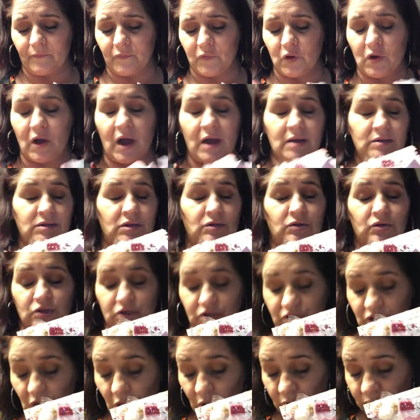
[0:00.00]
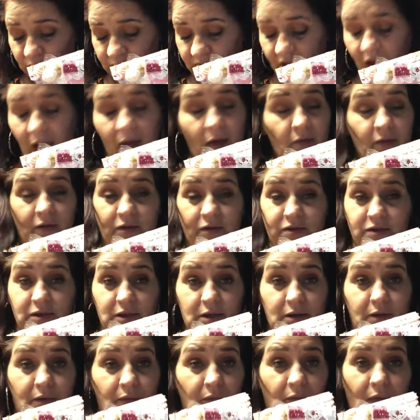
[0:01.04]
you guys are so
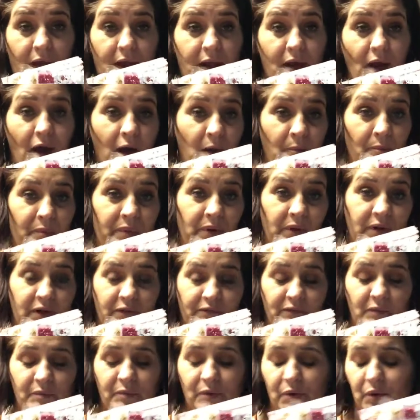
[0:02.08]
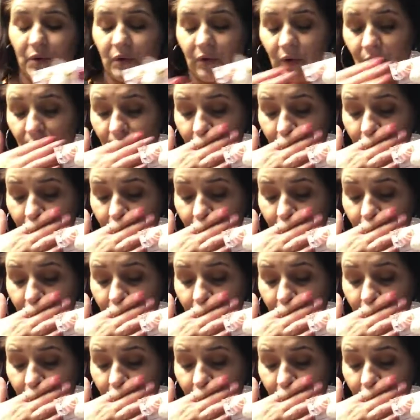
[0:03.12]
talented, like, unbelievable.